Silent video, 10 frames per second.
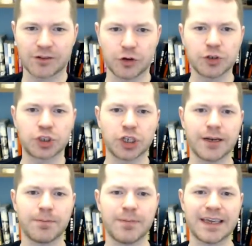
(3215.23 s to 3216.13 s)
So you
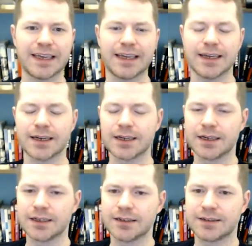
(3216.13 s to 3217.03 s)
should be
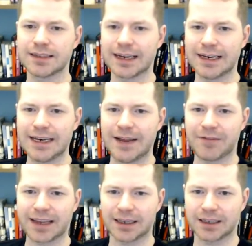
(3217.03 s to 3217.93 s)

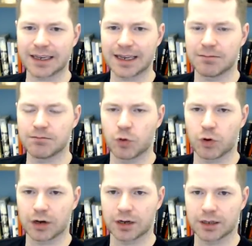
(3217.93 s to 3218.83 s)
significantly
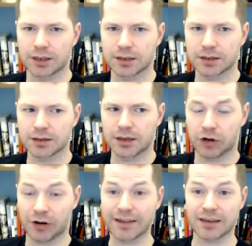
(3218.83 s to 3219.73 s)
more
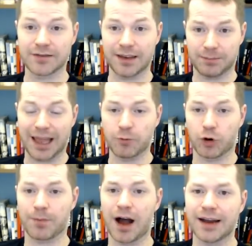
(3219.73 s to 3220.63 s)
aggressive and playing
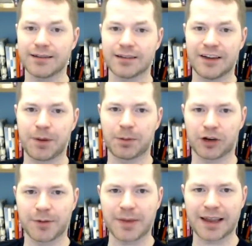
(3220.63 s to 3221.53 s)
more pots if people are
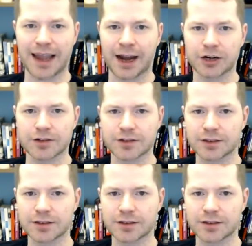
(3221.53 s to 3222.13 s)
going to be making errors.